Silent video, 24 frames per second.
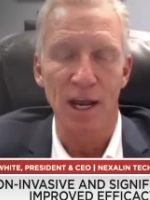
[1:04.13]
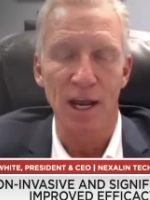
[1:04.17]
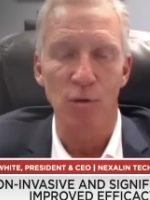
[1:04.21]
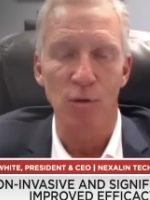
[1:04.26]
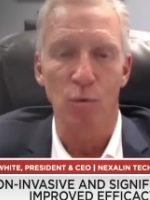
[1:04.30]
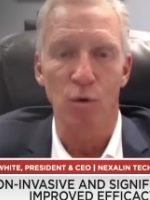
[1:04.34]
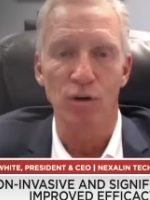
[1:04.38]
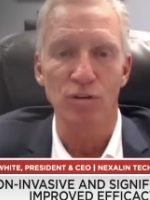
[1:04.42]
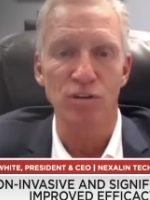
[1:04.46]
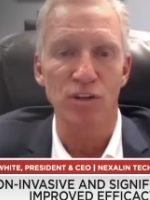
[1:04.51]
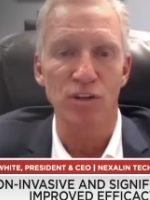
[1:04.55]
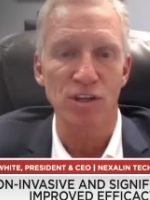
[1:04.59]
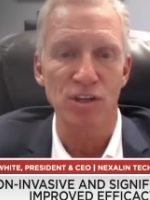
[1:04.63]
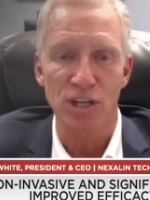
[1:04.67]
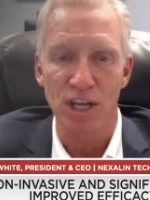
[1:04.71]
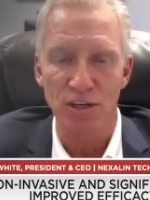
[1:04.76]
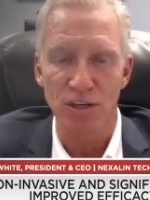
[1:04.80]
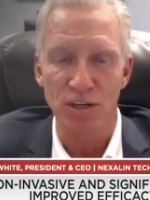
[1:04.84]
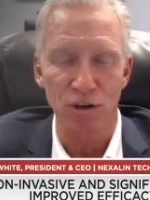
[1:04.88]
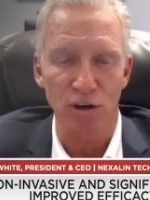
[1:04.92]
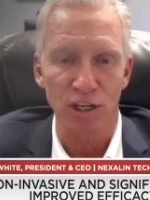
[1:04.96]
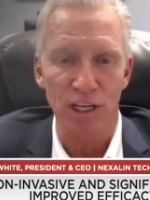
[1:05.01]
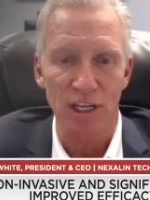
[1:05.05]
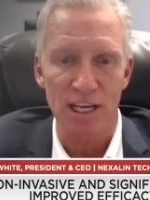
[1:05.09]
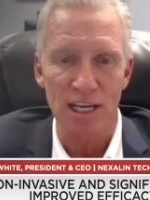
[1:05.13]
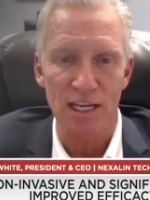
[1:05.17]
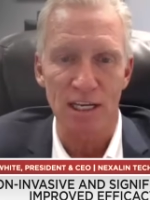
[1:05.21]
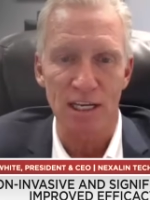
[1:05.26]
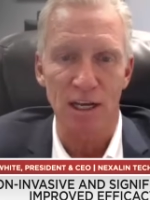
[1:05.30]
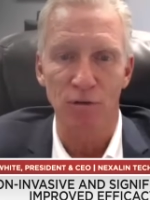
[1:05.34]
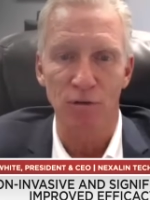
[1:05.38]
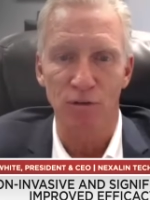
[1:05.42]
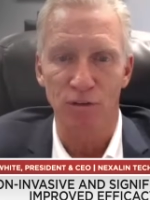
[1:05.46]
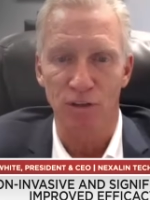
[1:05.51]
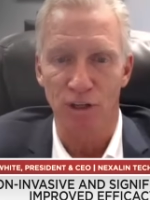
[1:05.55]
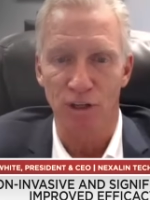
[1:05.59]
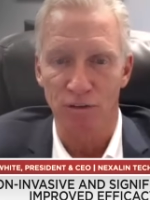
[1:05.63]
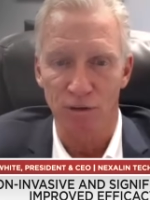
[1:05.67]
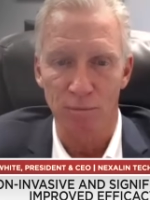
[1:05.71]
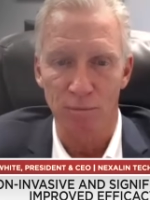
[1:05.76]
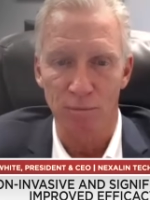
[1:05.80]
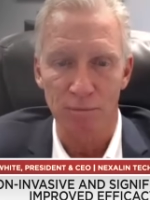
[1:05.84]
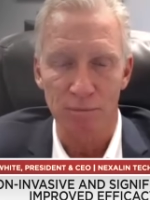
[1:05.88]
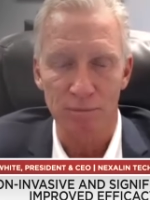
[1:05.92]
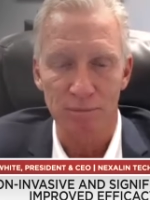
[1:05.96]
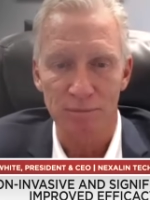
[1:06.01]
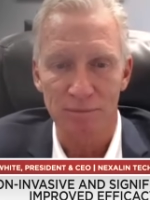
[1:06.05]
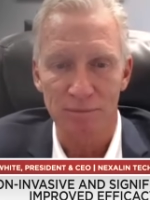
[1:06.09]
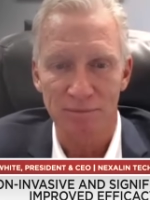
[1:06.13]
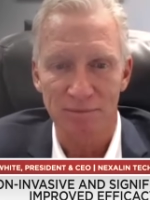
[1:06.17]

in other words, a digital ecosystem.